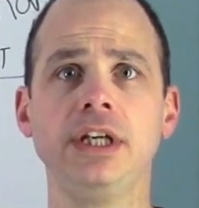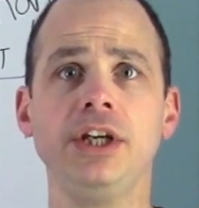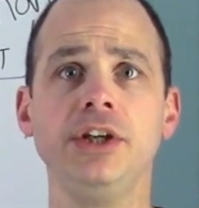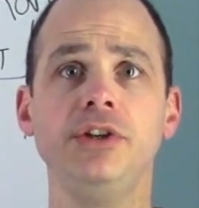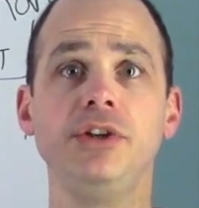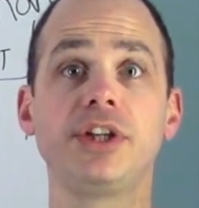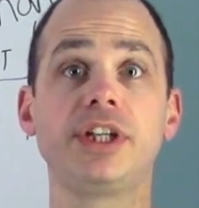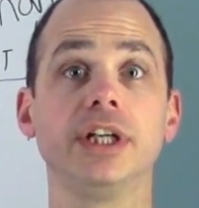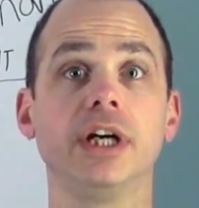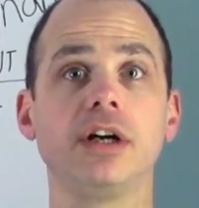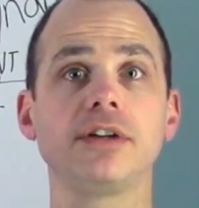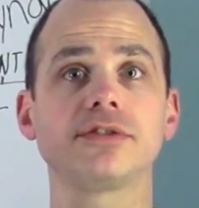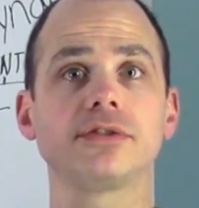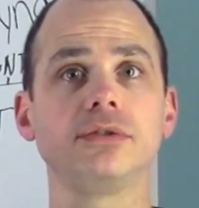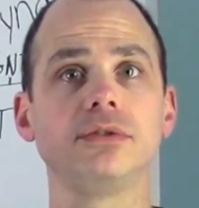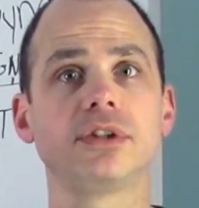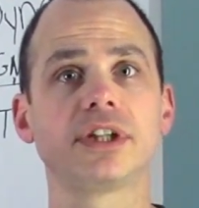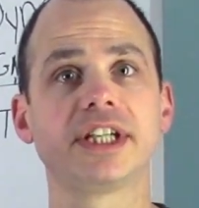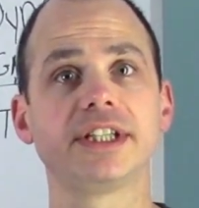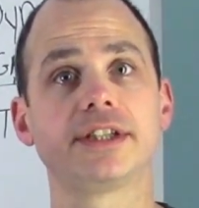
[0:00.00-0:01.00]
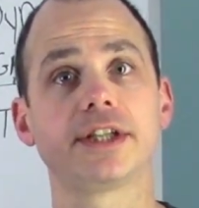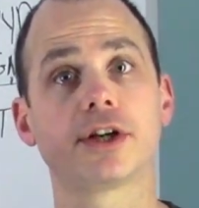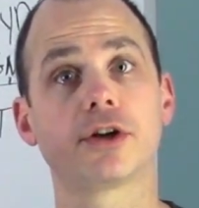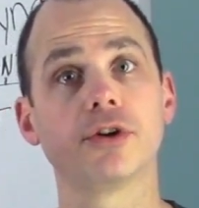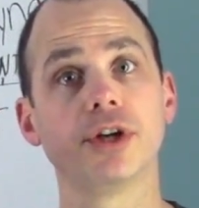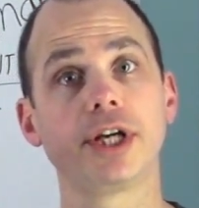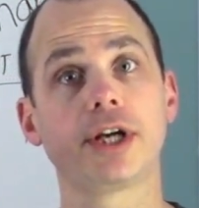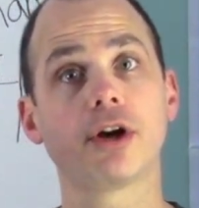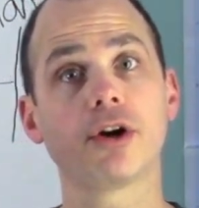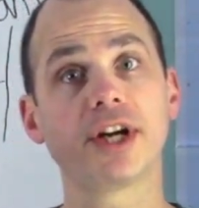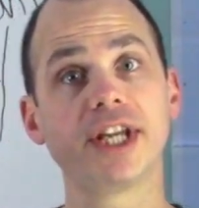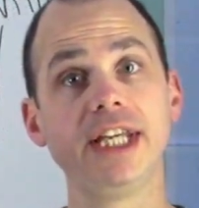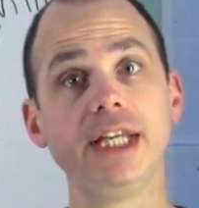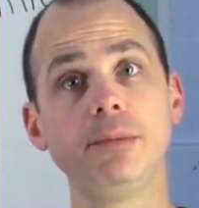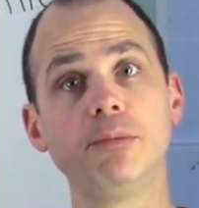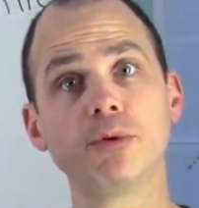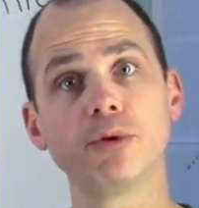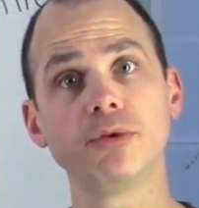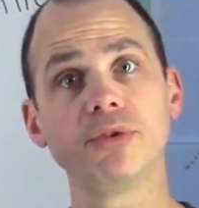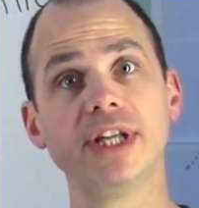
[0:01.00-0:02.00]
You can also look at the Greek or
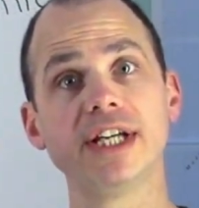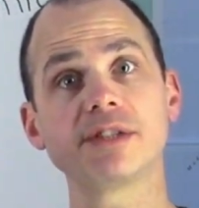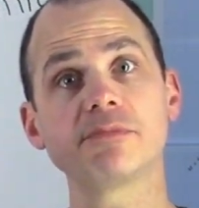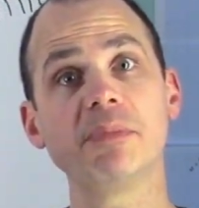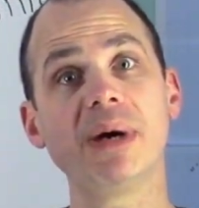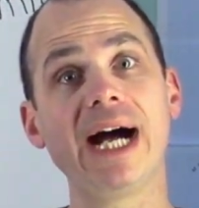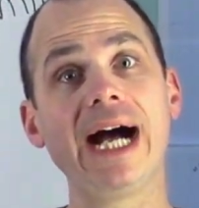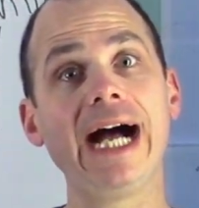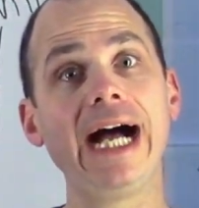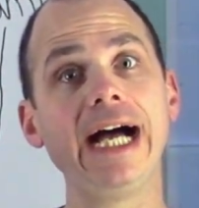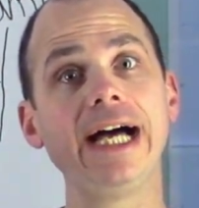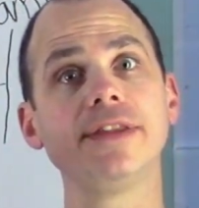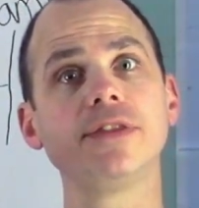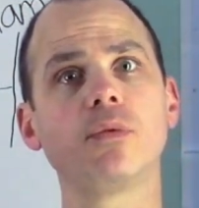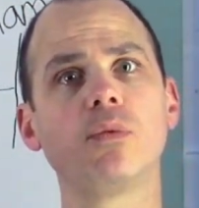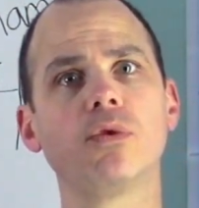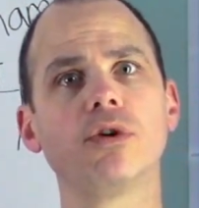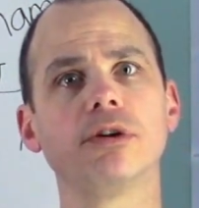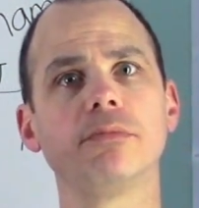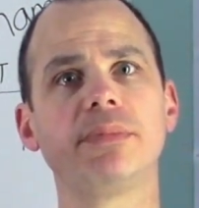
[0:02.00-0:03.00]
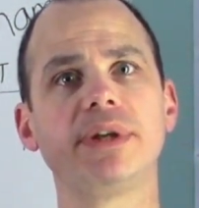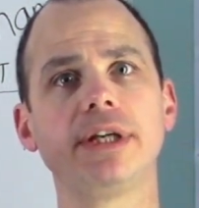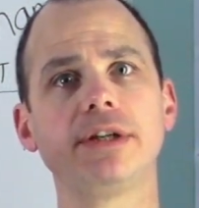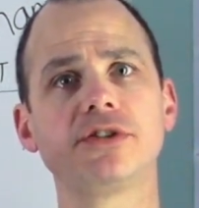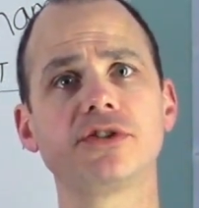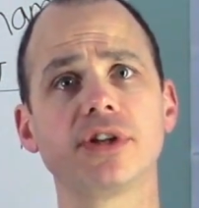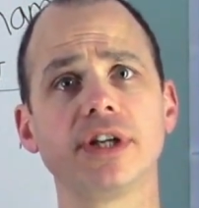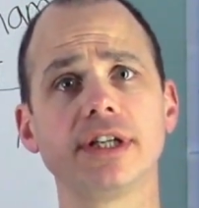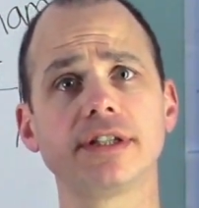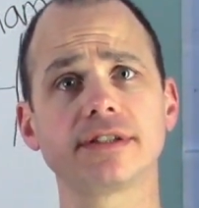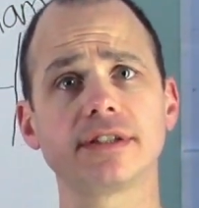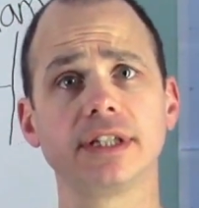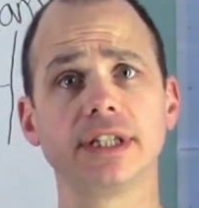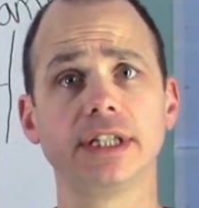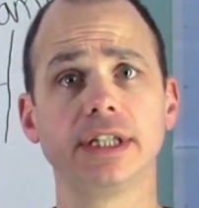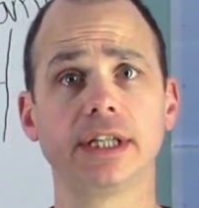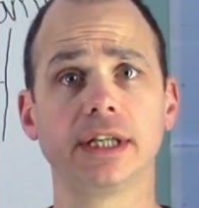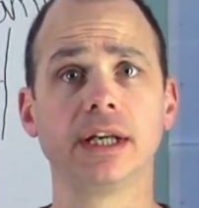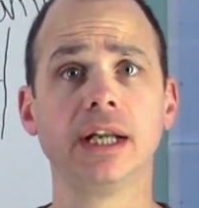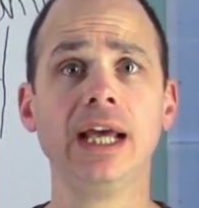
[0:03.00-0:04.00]
Hebrew that's behind the word being
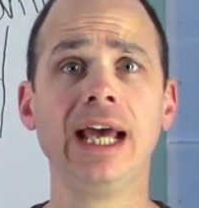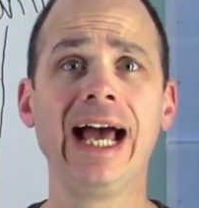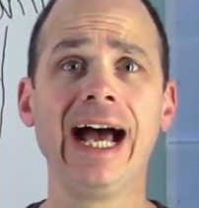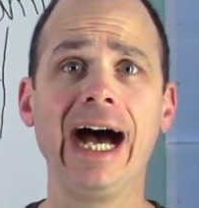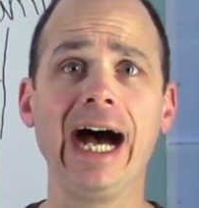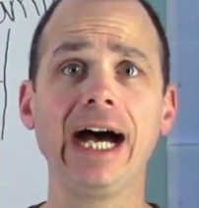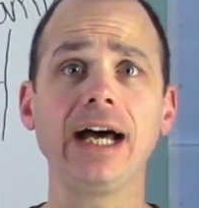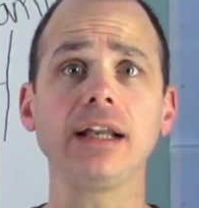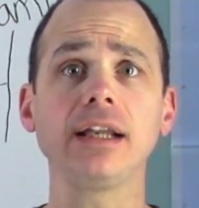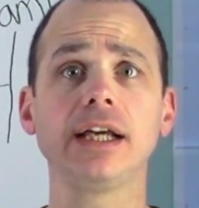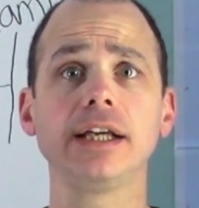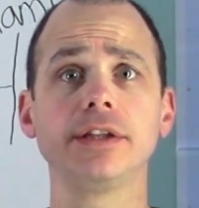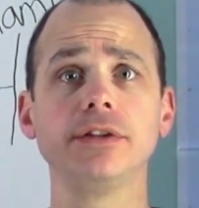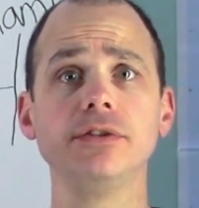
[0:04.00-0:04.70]
translated. I like